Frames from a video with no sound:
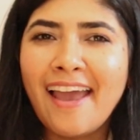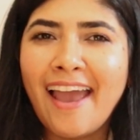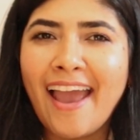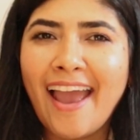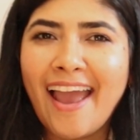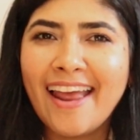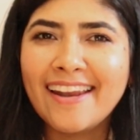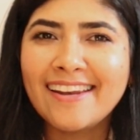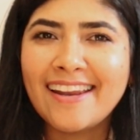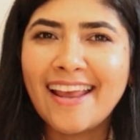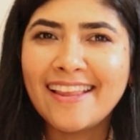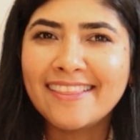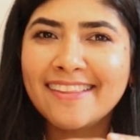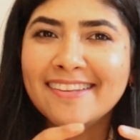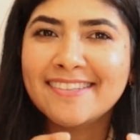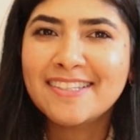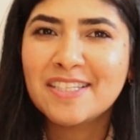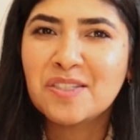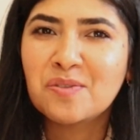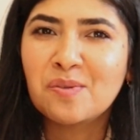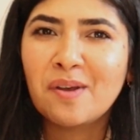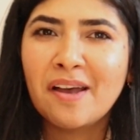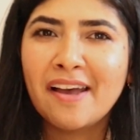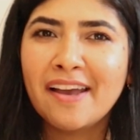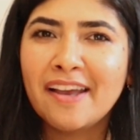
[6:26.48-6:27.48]
And this
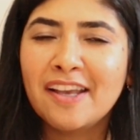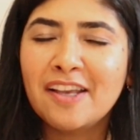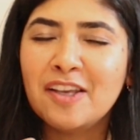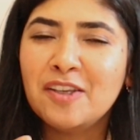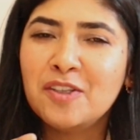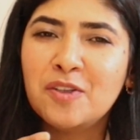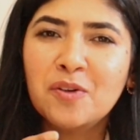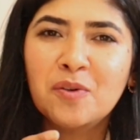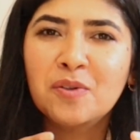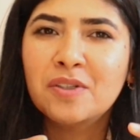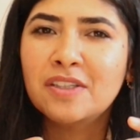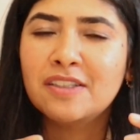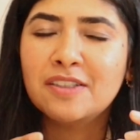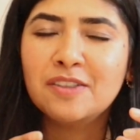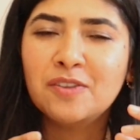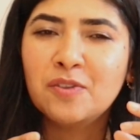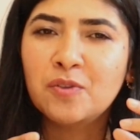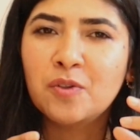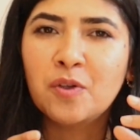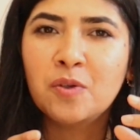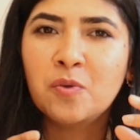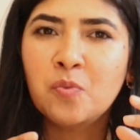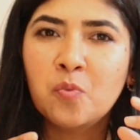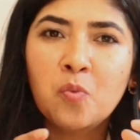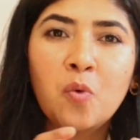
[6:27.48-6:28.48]
is why you
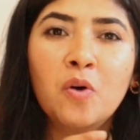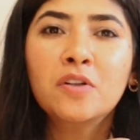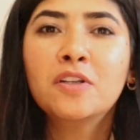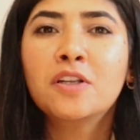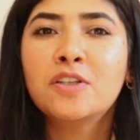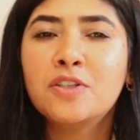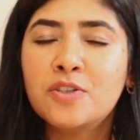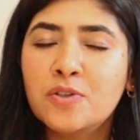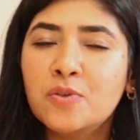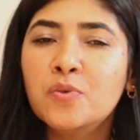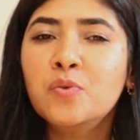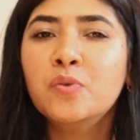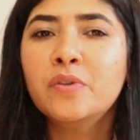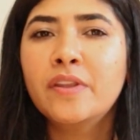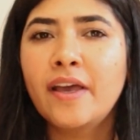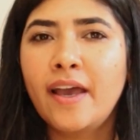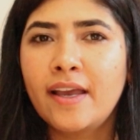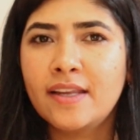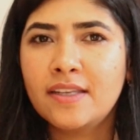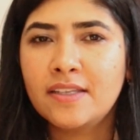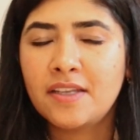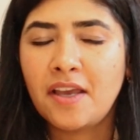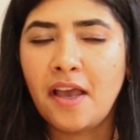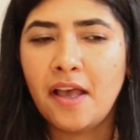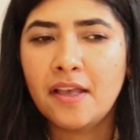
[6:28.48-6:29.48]
don't want to do
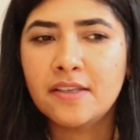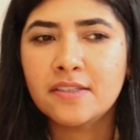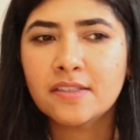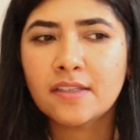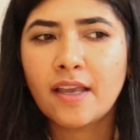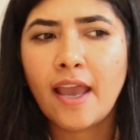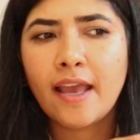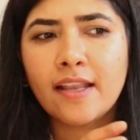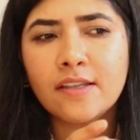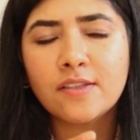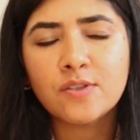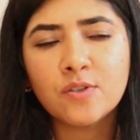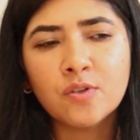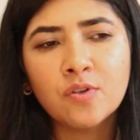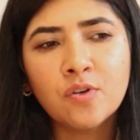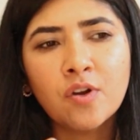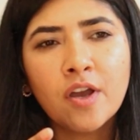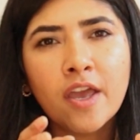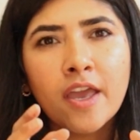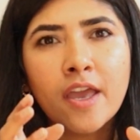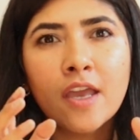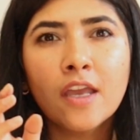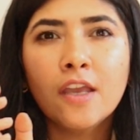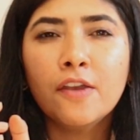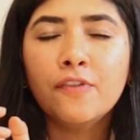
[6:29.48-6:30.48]
that task. And so
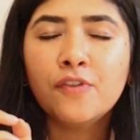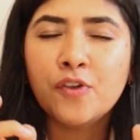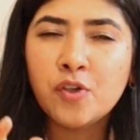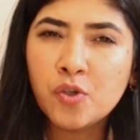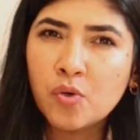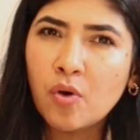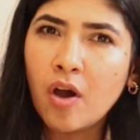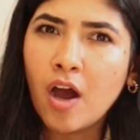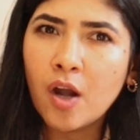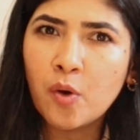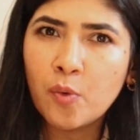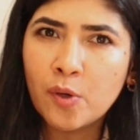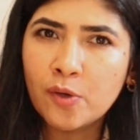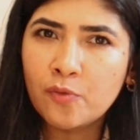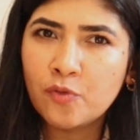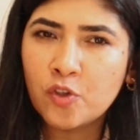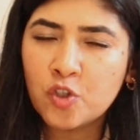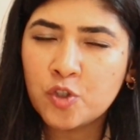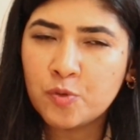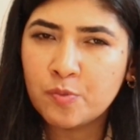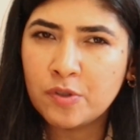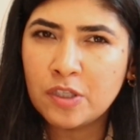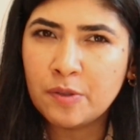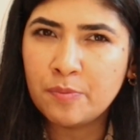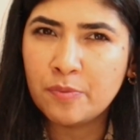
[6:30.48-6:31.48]
if you are one of
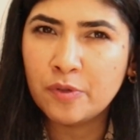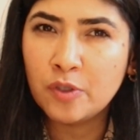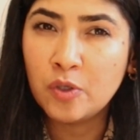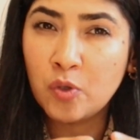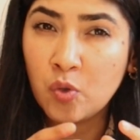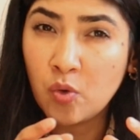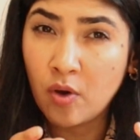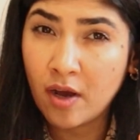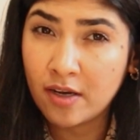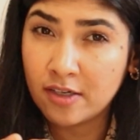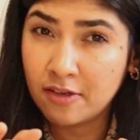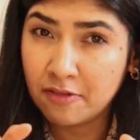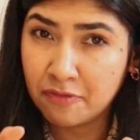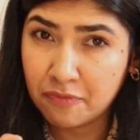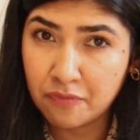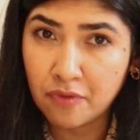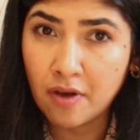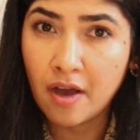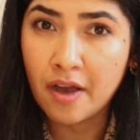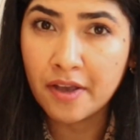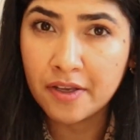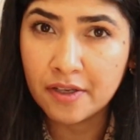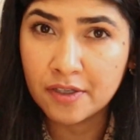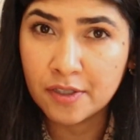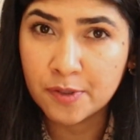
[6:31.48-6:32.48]
those people who are
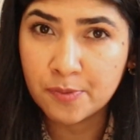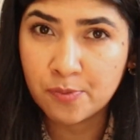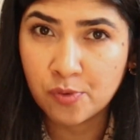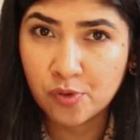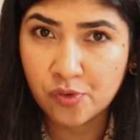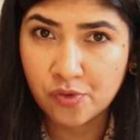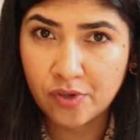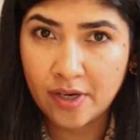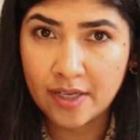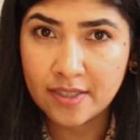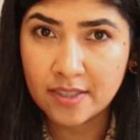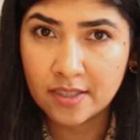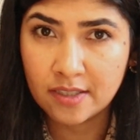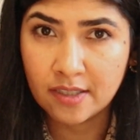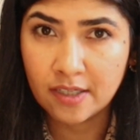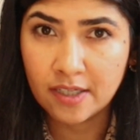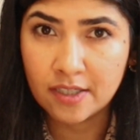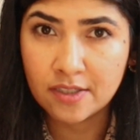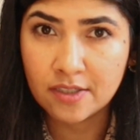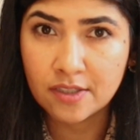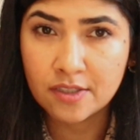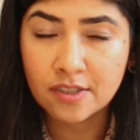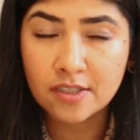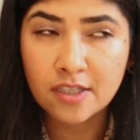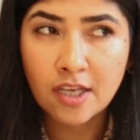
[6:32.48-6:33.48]
defiers,
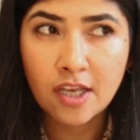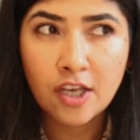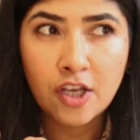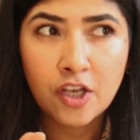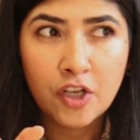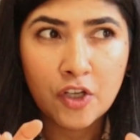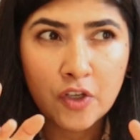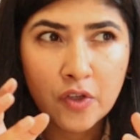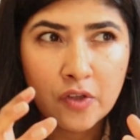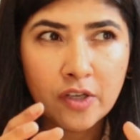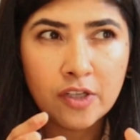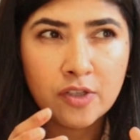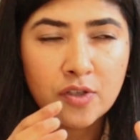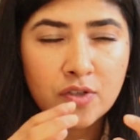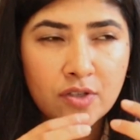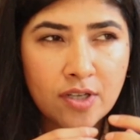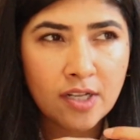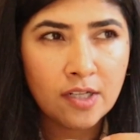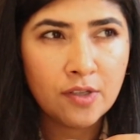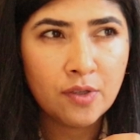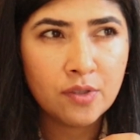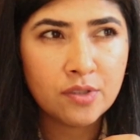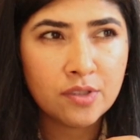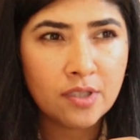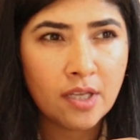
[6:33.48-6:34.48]
procrastinators, you need to
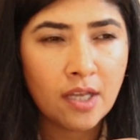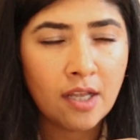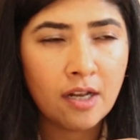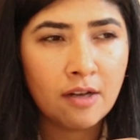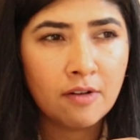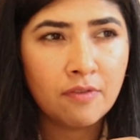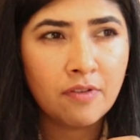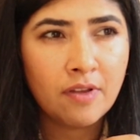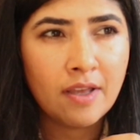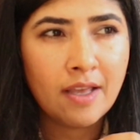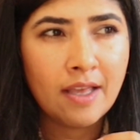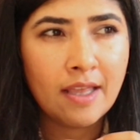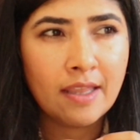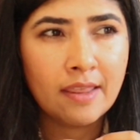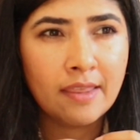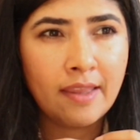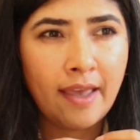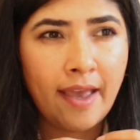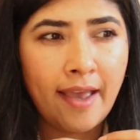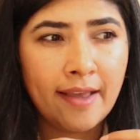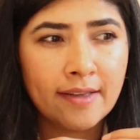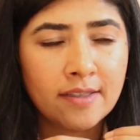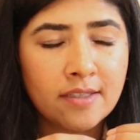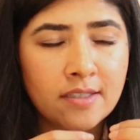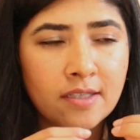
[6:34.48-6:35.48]
tell yourself
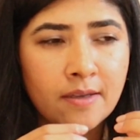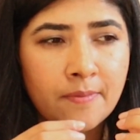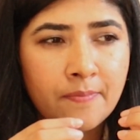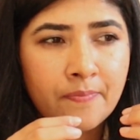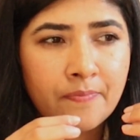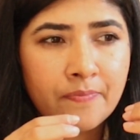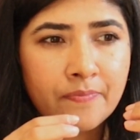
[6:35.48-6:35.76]
that